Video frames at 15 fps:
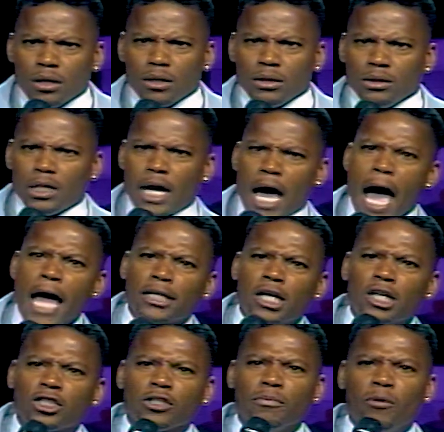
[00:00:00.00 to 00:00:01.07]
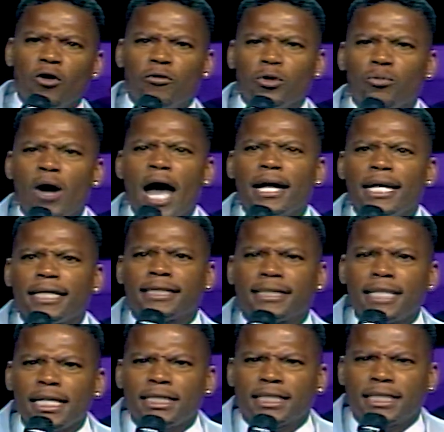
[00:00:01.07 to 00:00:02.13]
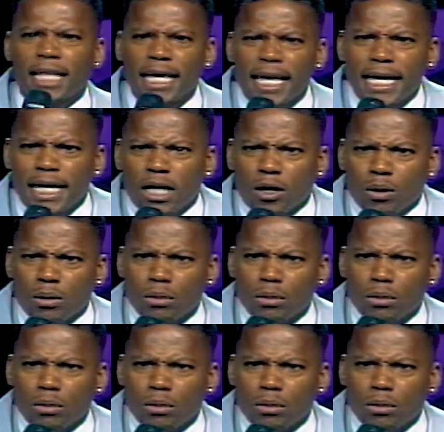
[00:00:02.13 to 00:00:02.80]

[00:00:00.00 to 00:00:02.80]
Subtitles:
You're hot cause you're moving around. Now sit still.